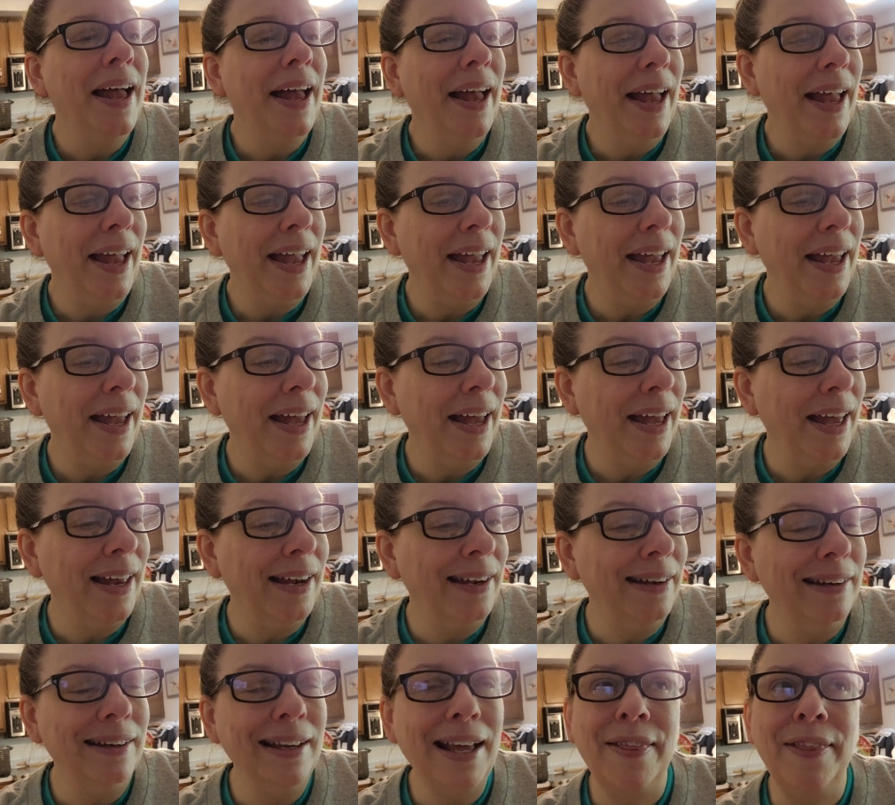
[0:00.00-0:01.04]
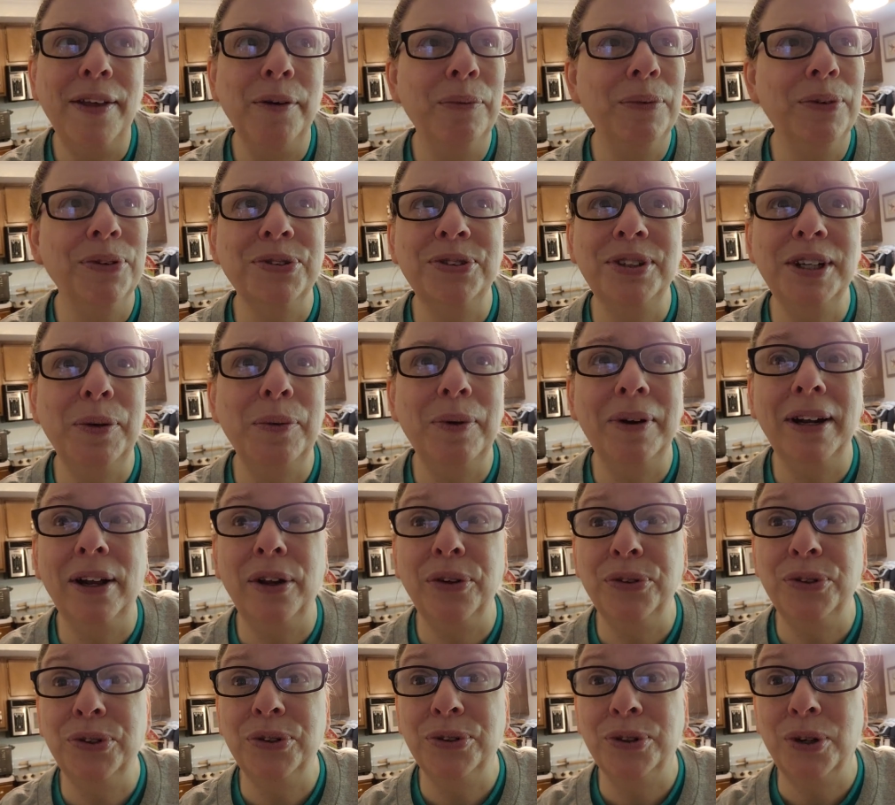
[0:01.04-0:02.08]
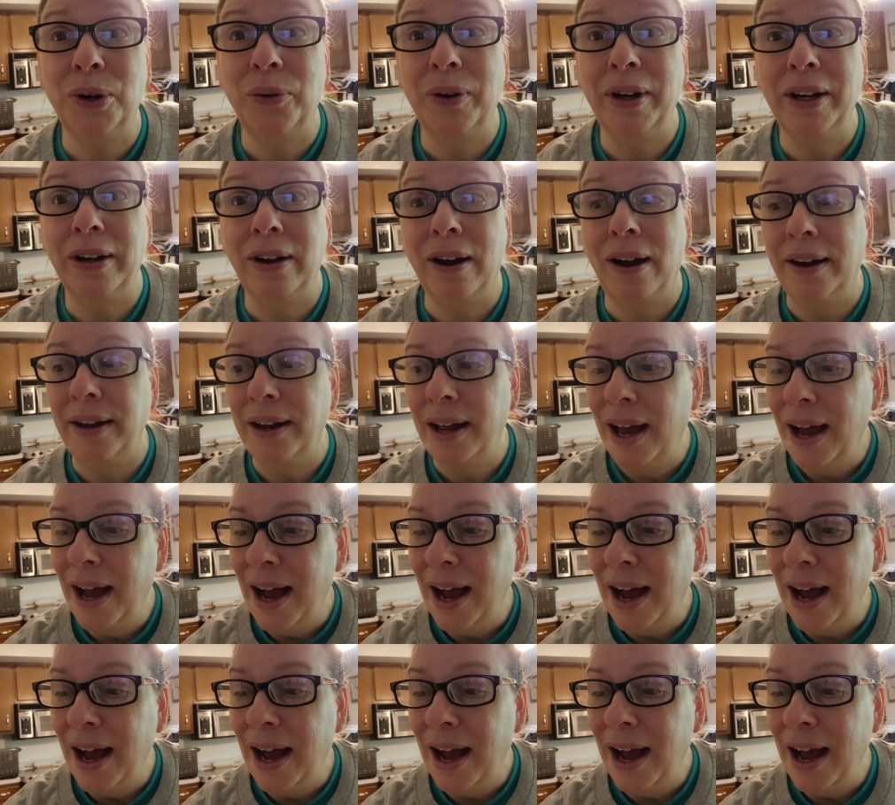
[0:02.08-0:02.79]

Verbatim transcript: And, and then we'll see what else is going on.